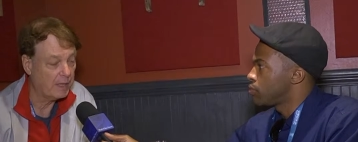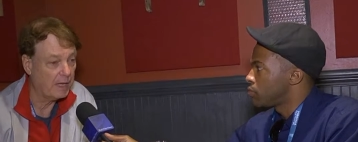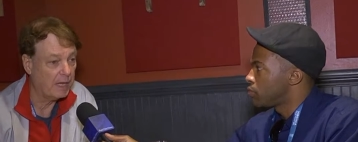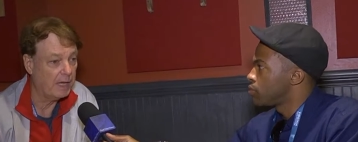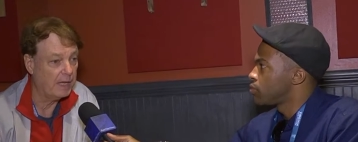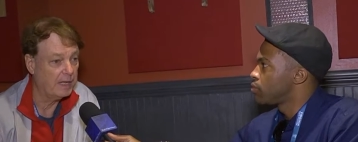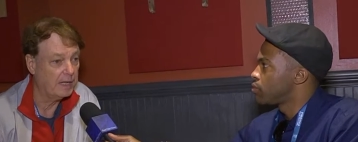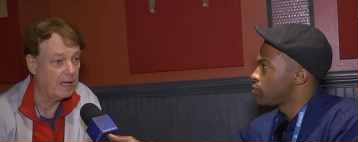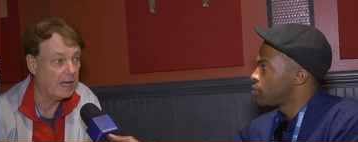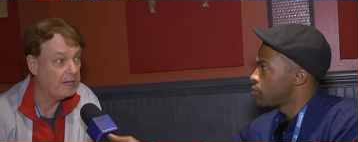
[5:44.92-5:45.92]
Speaker 1: and
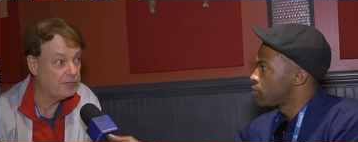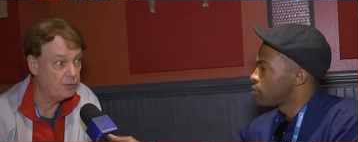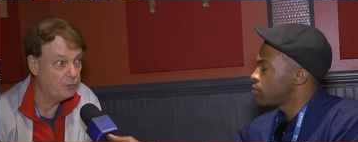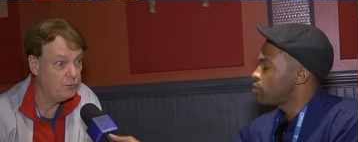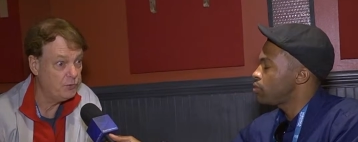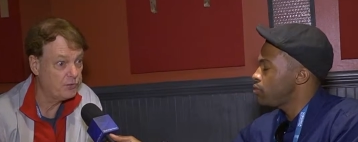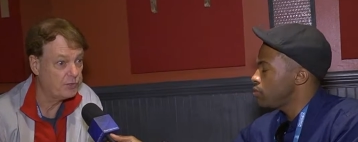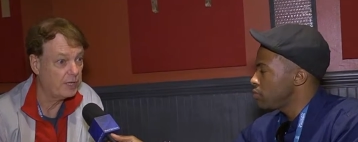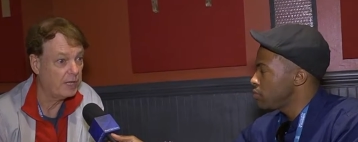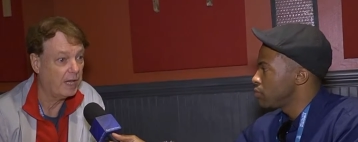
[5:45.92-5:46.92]
uh,
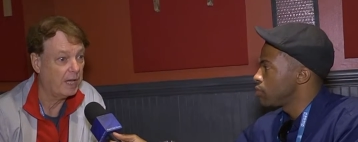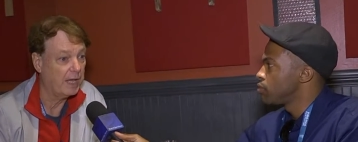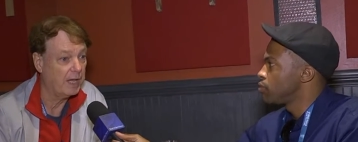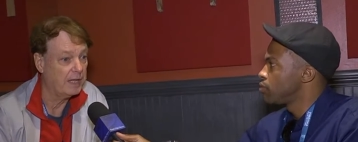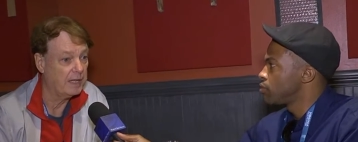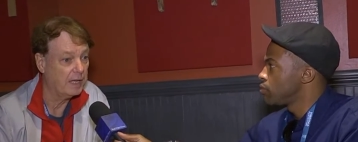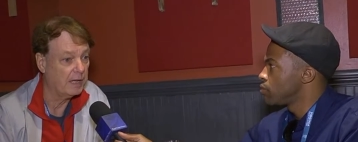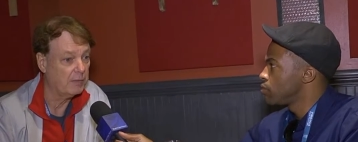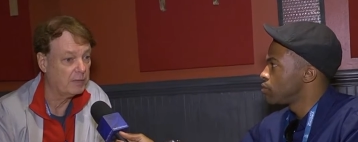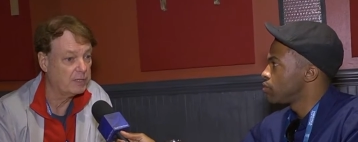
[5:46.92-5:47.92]
iTunes, and
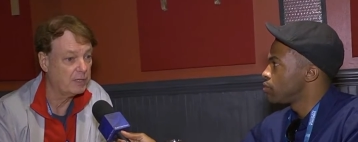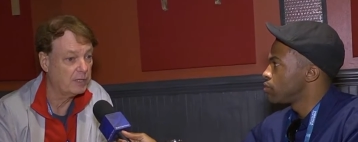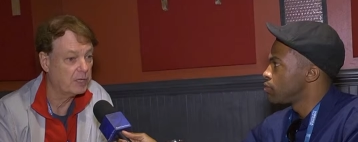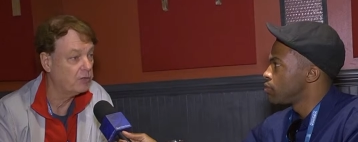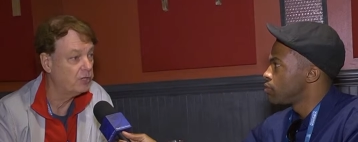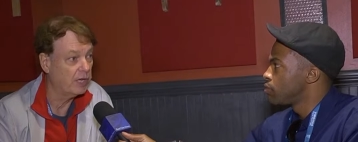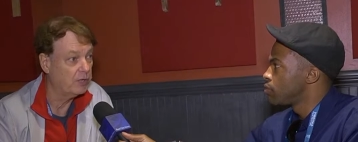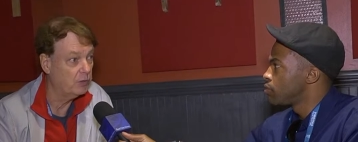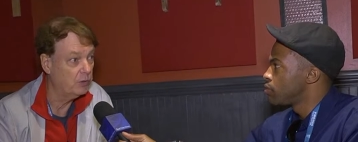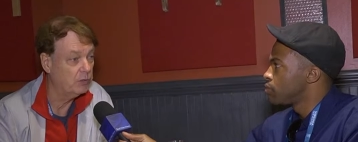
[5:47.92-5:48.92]
uh, we're
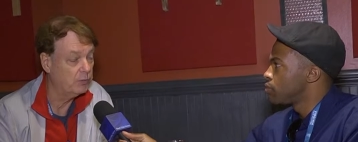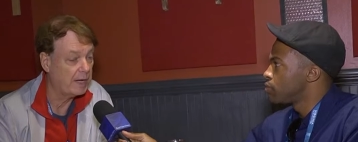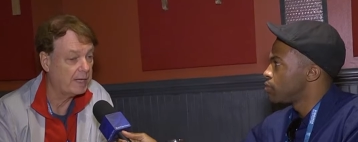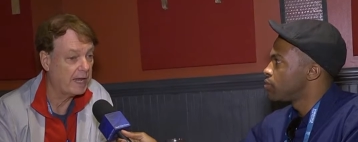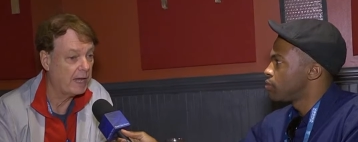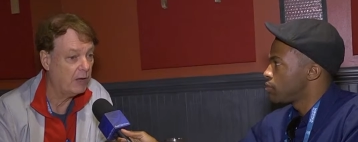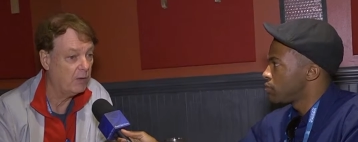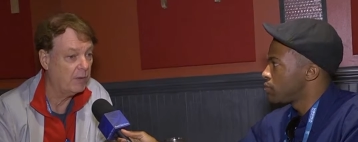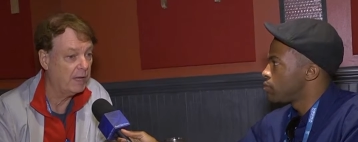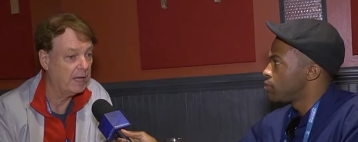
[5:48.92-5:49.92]
negotiating Hulu right
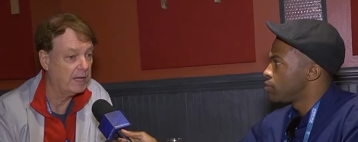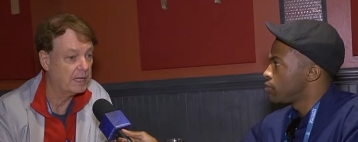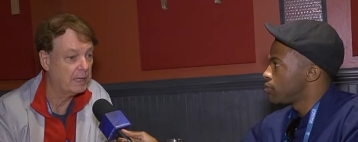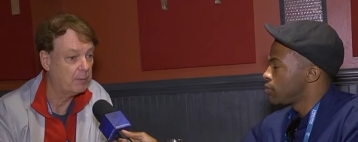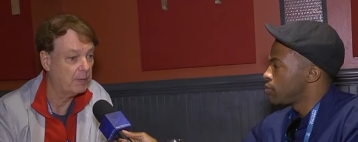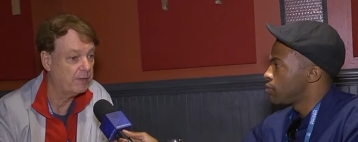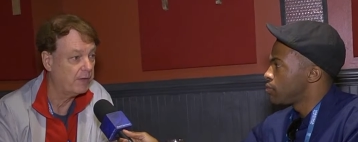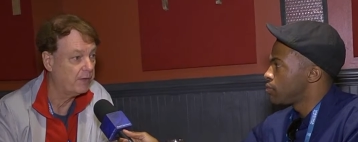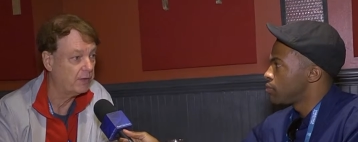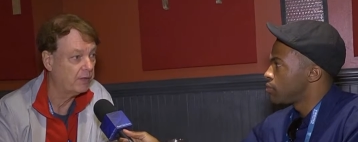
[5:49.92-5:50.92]
now and a couple of
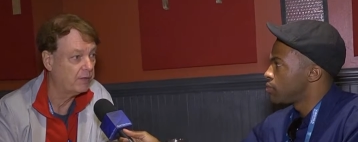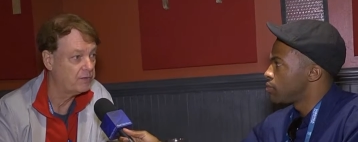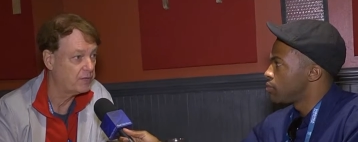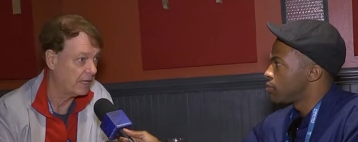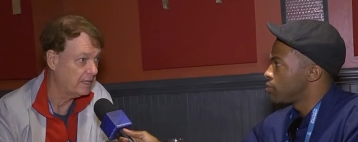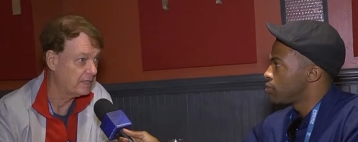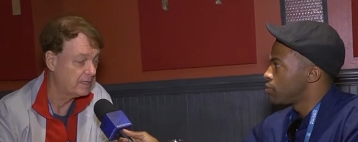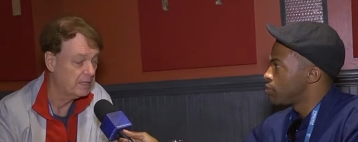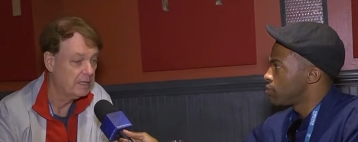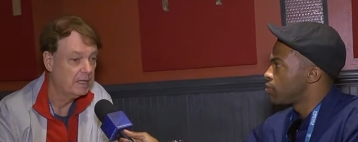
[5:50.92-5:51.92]
other
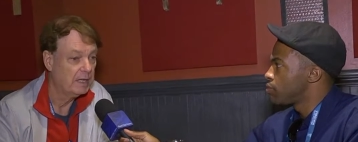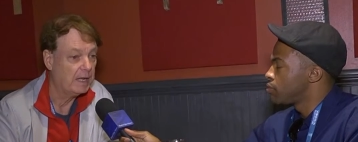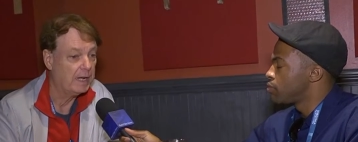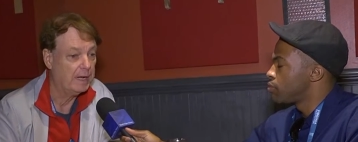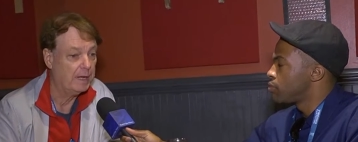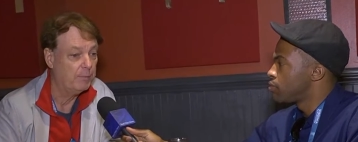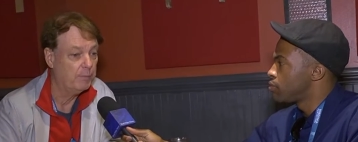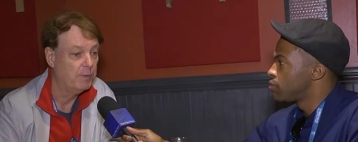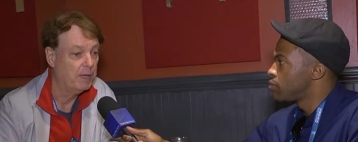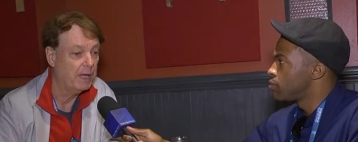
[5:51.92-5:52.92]
sites.
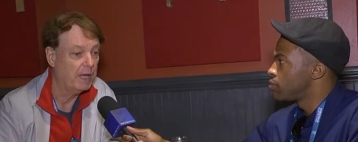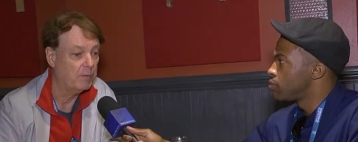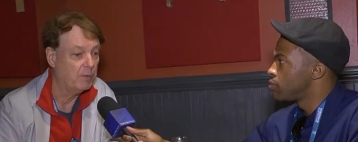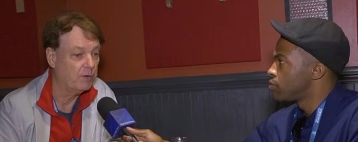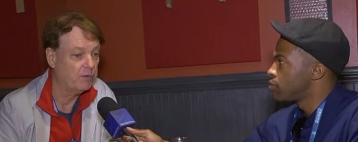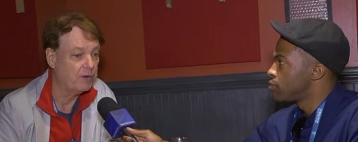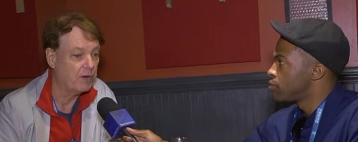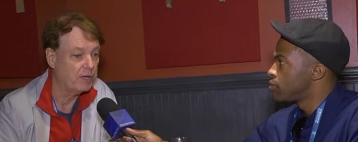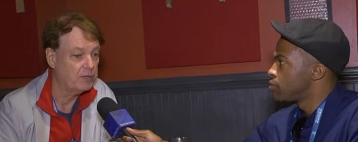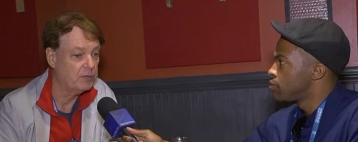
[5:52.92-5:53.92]
Um, and we're
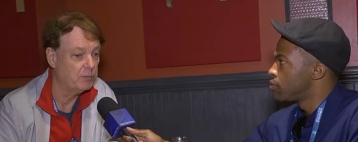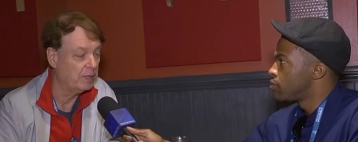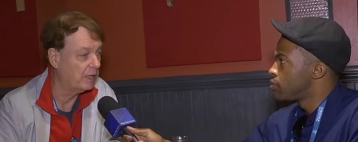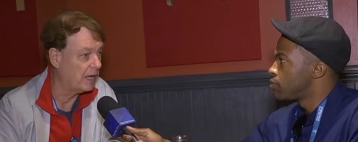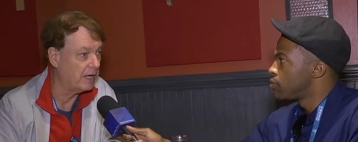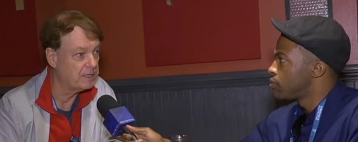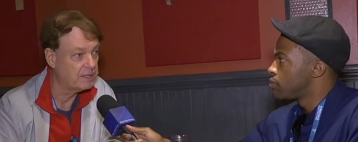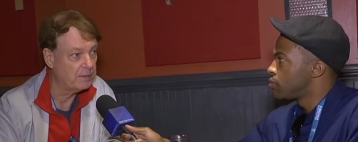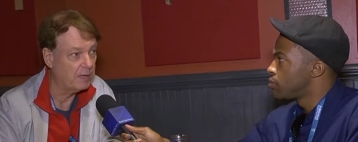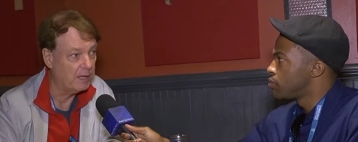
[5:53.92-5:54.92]
starting to
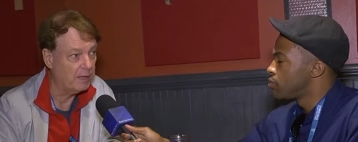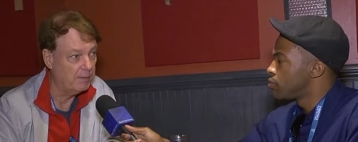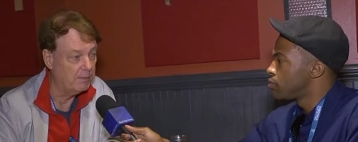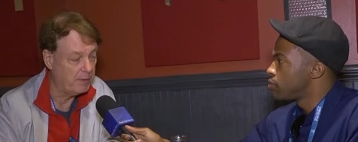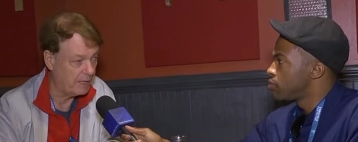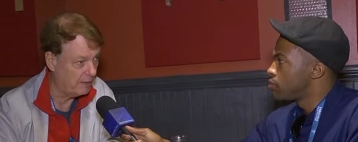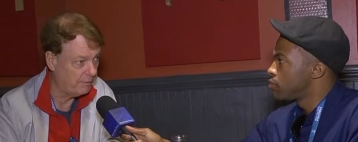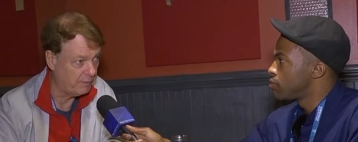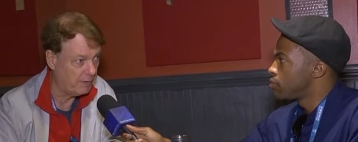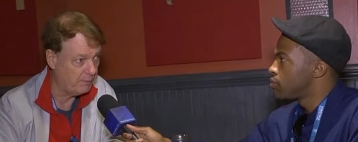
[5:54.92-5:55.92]
realize uh, money
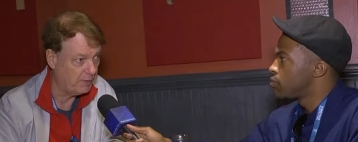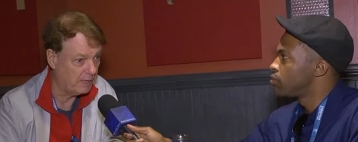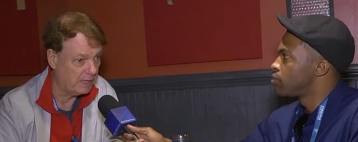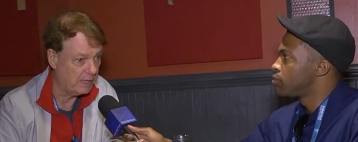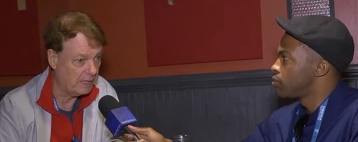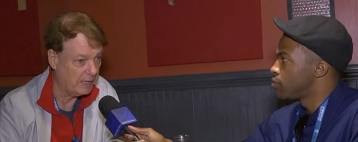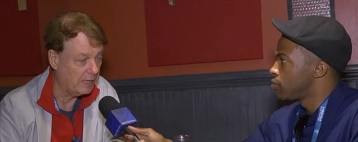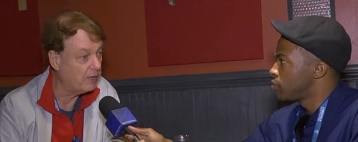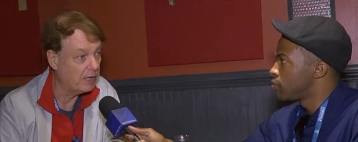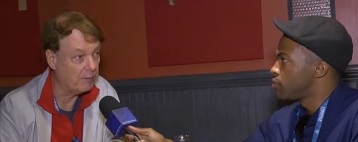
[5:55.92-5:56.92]
from the uh,
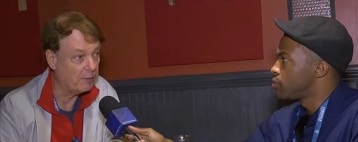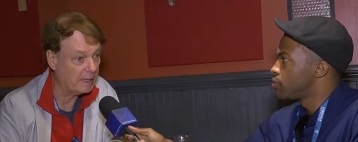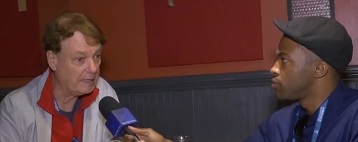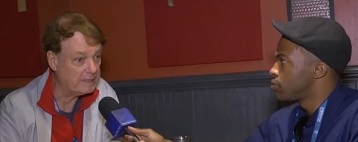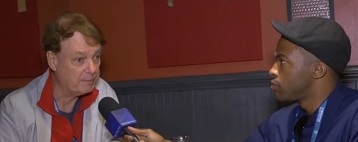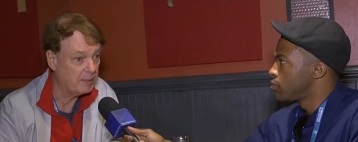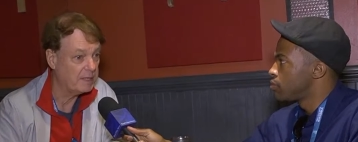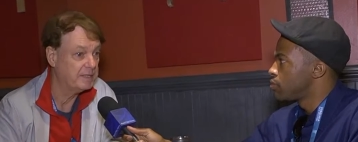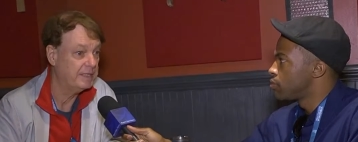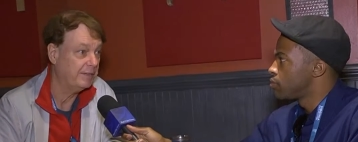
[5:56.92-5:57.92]
internet release,
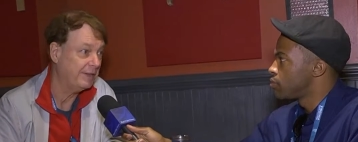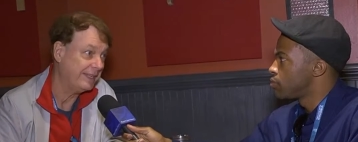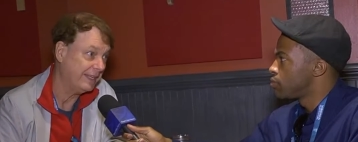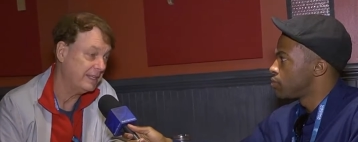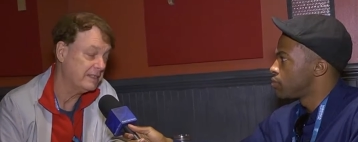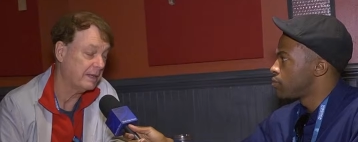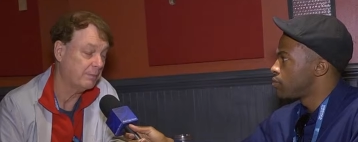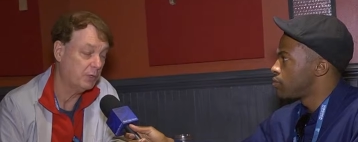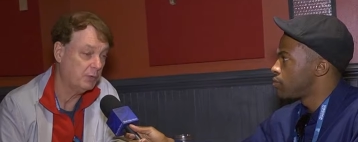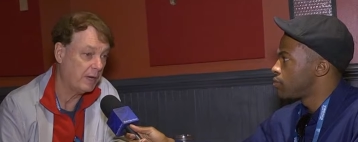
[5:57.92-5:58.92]
plus DVDs and
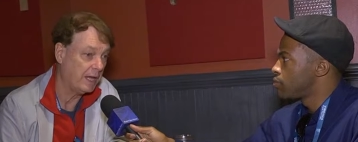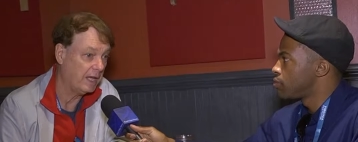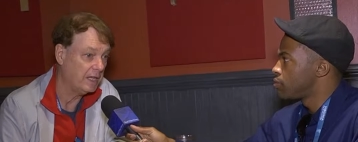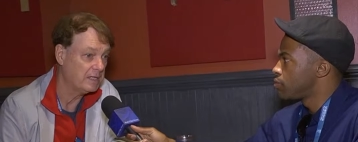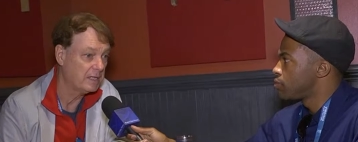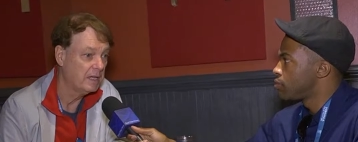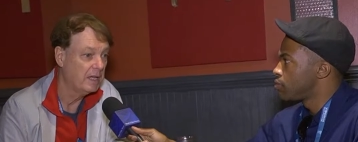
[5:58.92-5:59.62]
Blu rays,